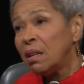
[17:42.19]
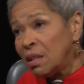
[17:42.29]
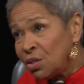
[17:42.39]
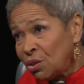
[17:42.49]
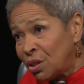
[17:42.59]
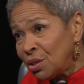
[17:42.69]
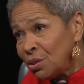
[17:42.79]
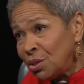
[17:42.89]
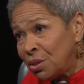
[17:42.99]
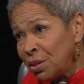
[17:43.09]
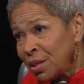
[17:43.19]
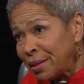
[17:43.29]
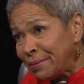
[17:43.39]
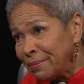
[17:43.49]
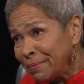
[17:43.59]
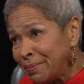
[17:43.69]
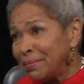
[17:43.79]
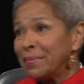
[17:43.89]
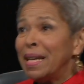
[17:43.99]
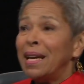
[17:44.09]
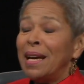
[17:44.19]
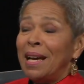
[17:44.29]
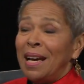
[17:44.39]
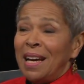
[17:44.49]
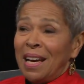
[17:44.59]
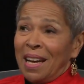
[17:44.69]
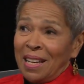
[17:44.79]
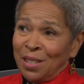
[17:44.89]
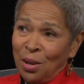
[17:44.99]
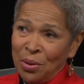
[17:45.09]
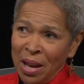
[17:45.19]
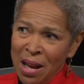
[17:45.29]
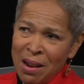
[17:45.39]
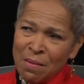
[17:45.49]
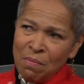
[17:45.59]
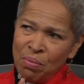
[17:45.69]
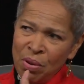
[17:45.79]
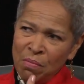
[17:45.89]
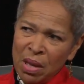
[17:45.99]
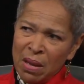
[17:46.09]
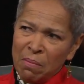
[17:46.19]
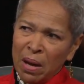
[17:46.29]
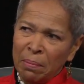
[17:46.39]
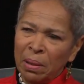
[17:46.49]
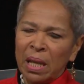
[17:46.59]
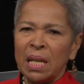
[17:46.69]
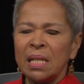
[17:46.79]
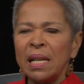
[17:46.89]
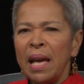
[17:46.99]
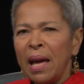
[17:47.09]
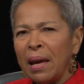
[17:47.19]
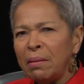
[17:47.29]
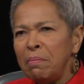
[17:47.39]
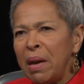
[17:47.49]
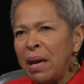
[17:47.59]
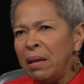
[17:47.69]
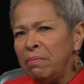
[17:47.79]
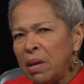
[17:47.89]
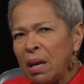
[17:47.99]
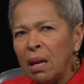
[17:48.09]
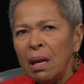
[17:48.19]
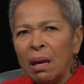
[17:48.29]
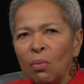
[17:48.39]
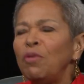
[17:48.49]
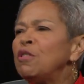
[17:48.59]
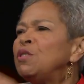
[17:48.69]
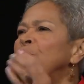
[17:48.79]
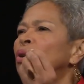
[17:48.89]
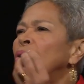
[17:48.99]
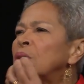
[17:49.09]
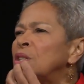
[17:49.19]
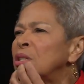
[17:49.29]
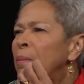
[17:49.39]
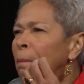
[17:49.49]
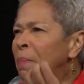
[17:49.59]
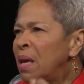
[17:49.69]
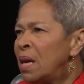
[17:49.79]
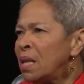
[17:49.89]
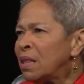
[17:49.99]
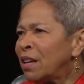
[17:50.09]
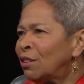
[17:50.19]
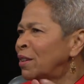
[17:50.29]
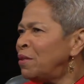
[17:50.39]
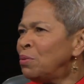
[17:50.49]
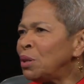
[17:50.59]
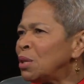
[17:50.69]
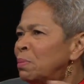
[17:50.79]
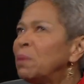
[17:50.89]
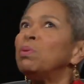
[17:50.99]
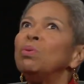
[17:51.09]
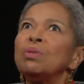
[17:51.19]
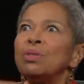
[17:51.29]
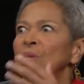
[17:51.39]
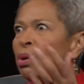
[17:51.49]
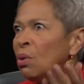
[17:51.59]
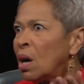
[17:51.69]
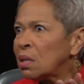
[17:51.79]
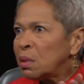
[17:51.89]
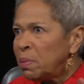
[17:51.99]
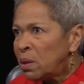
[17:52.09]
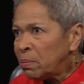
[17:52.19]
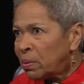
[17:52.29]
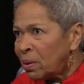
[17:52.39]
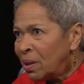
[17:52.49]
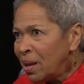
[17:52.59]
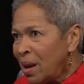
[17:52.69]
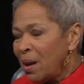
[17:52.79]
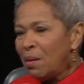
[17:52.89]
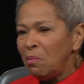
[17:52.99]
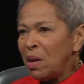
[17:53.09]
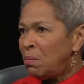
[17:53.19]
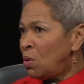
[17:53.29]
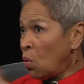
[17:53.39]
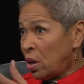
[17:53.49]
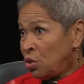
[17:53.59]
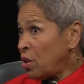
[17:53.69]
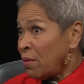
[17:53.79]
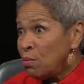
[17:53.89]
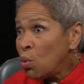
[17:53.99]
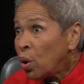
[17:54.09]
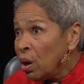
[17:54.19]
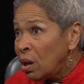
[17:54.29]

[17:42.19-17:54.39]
in East Orange, New Jersey. Yeah. Yeah. So that kind of put me in my place and made me, well, first of all, just being there, living with these people who were so hospitable, mm-hmm. made me want to travel more,